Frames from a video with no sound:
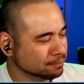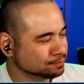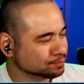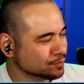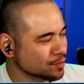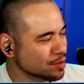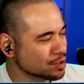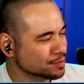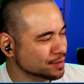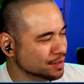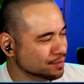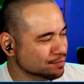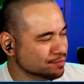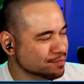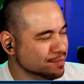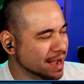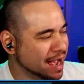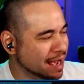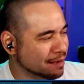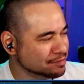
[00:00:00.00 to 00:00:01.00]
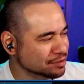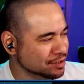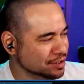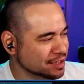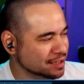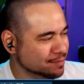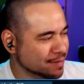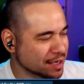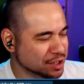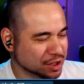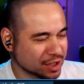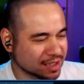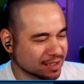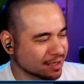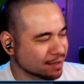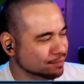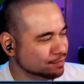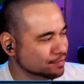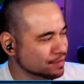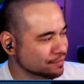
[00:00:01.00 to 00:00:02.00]
Must be absolutely smashing it
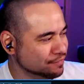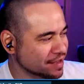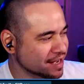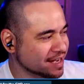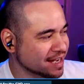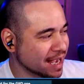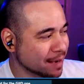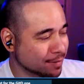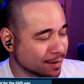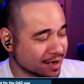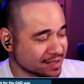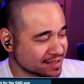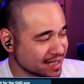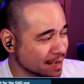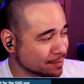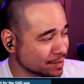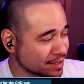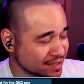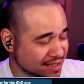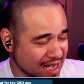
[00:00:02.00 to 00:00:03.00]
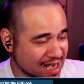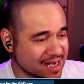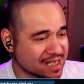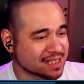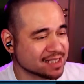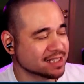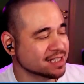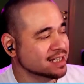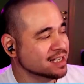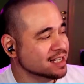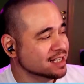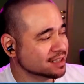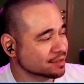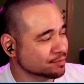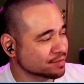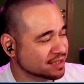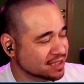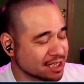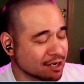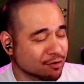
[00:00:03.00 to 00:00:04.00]
up if they can get past that, because that is some
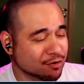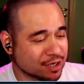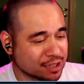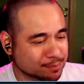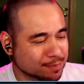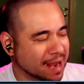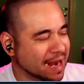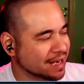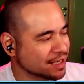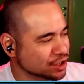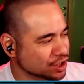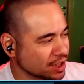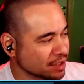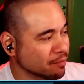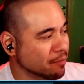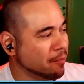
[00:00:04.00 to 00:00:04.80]
serious packaging.